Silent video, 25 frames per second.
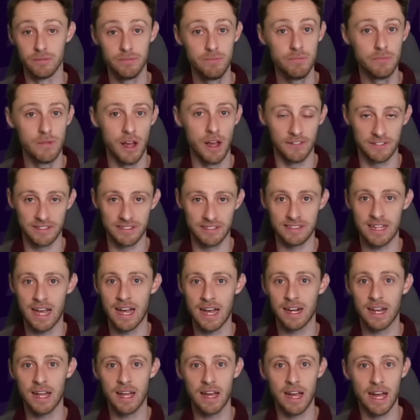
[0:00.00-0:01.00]
of
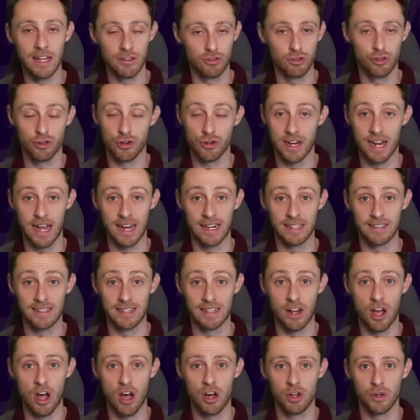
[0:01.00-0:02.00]
Salah and Trent
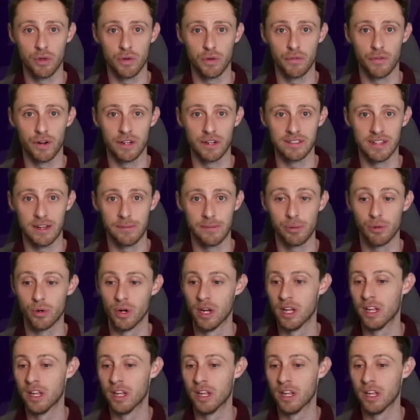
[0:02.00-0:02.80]
Alexander-Arnold, for example,